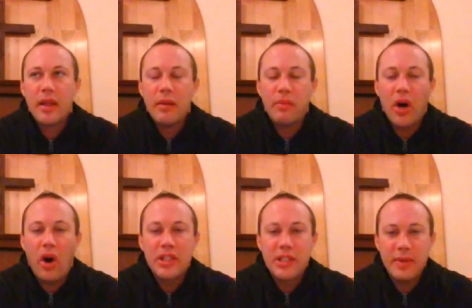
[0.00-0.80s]
But
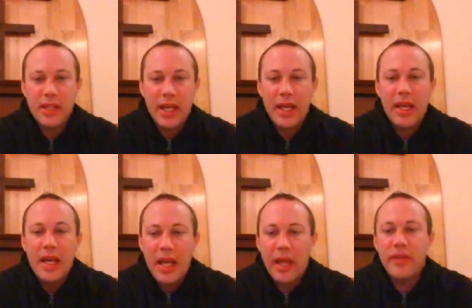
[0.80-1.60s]
ultimately,
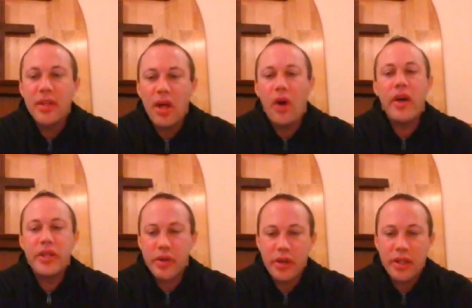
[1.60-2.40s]
even though
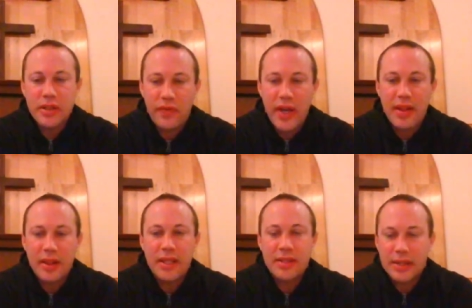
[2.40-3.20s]
Israel is
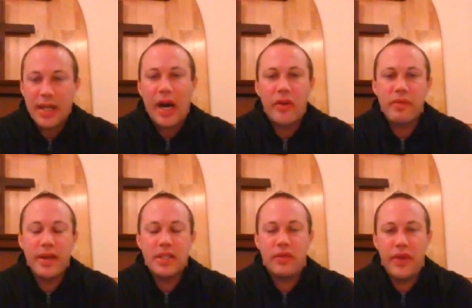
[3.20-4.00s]
faithless, God
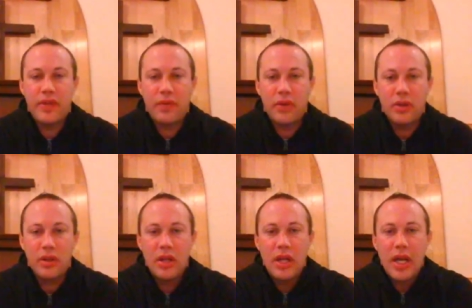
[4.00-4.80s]
remains faithful.
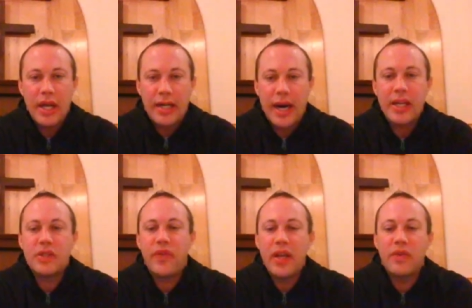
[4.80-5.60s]
And God
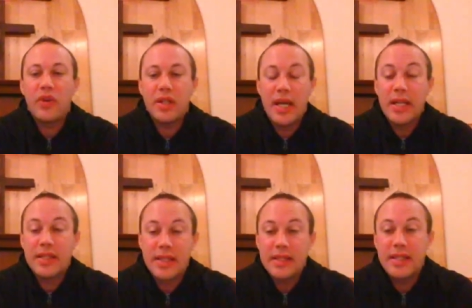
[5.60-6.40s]
is faithful in that he
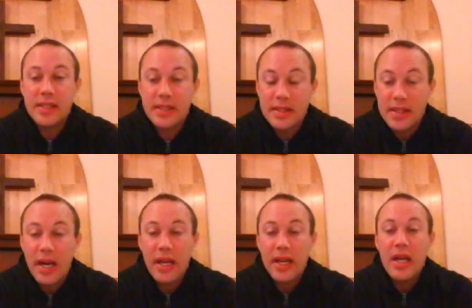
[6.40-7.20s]
sends his
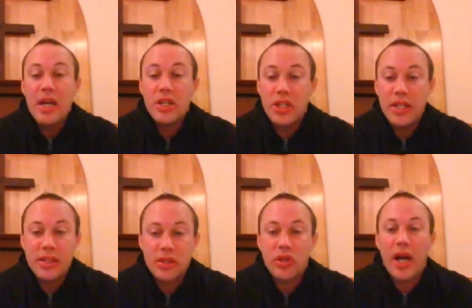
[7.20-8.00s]
son,
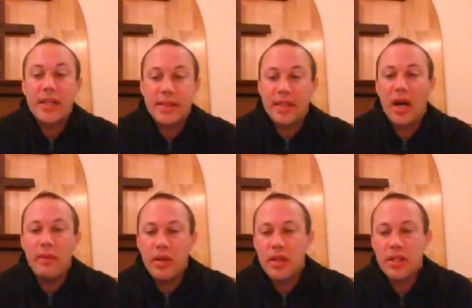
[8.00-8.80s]
Jesus Christ, to
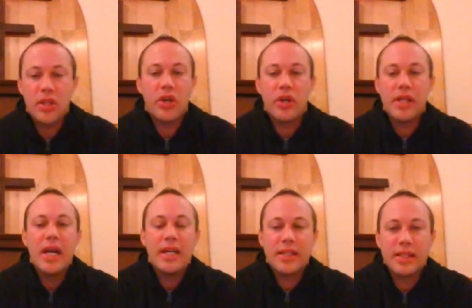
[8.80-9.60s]
come onto this earth,
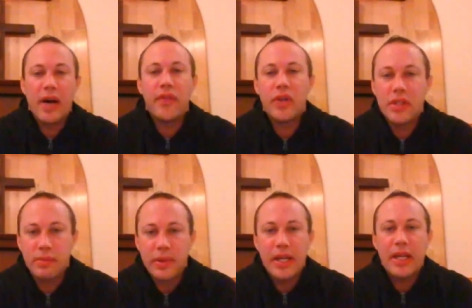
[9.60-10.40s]
to suffer, to
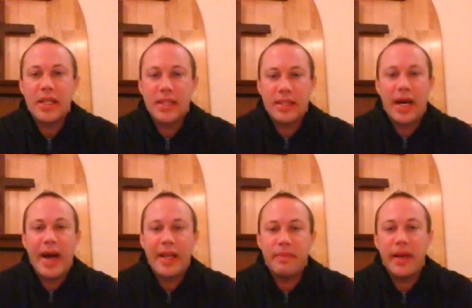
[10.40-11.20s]
bleed, and to
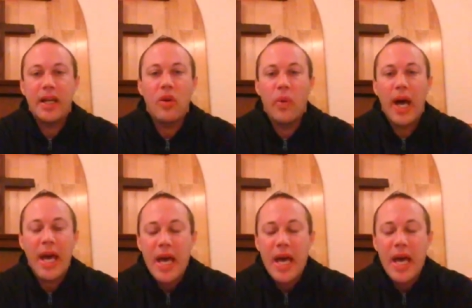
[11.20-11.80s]
die, to make a way